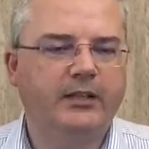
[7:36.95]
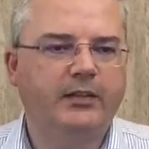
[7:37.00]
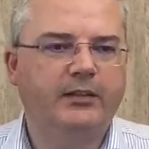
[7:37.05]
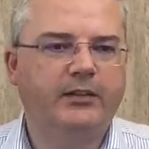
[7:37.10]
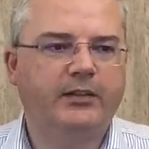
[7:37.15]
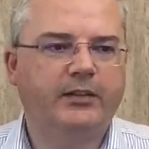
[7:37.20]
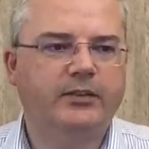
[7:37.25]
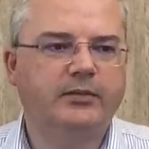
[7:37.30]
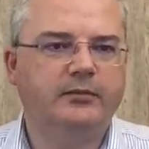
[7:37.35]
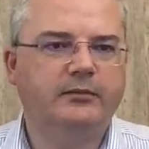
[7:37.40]

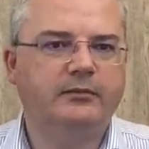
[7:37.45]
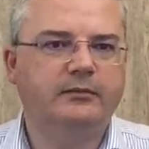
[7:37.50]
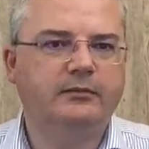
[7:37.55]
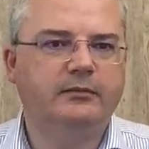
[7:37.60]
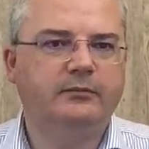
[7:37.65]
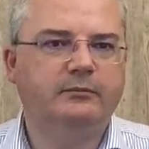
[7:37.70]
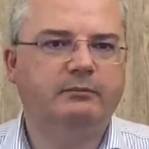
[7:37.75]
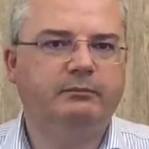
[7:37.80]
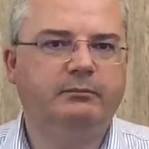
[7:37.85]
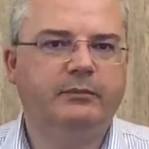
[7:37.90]
So
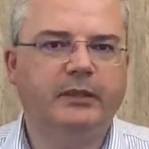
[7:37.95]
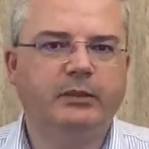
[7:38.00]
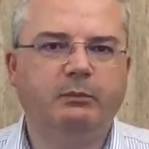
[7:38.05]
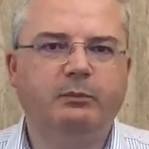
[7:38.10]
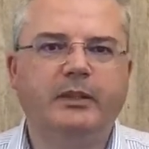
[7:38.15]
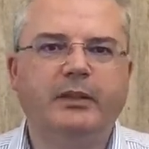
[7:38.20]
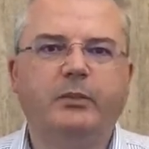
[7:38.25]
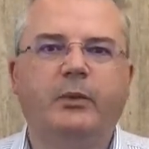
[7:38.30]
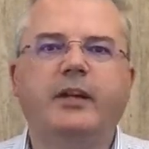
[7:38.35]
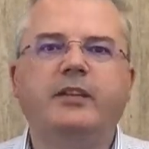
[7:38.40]
my
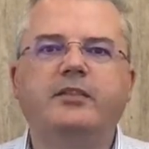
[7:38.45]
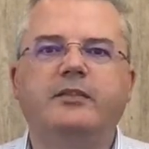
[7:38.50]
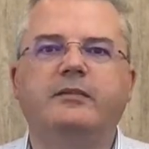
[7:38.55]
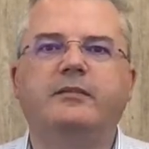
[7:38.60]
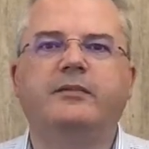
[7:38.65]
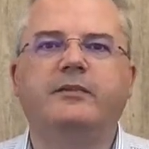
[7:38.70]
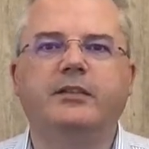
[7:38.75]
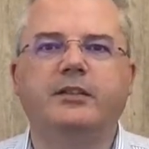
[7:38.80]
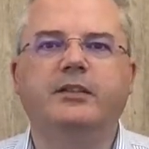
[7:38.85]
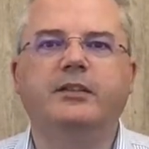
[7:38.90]
question
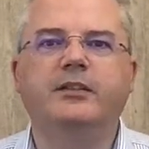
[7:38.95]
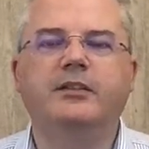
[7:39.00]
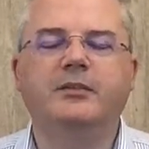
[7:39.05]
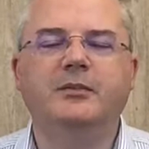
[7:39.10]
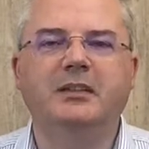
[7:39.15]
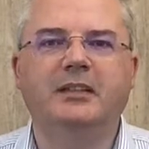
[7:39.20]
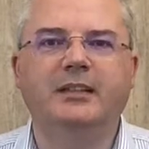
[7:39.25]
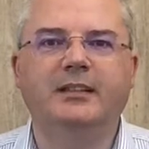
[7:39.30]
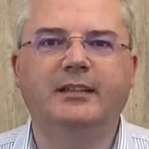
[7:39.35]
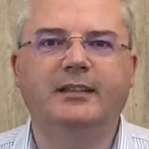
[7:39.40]
for
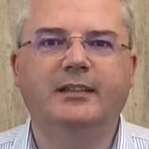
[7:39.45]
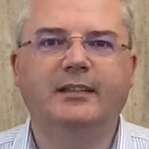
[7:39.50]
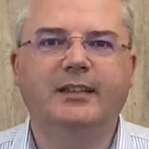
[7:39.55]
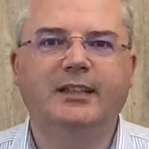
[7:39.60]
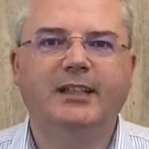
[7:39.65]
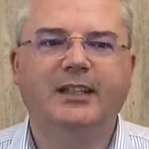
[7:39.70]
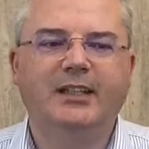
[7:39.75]
you is,